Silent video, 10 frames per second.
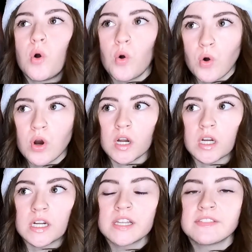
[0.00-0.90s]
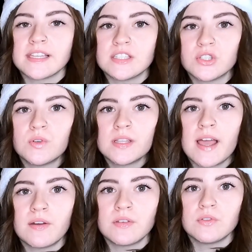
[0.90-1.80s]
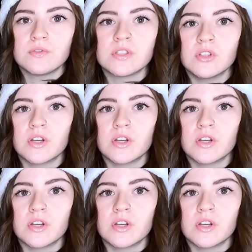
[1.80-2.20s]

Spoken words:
or they do allow you to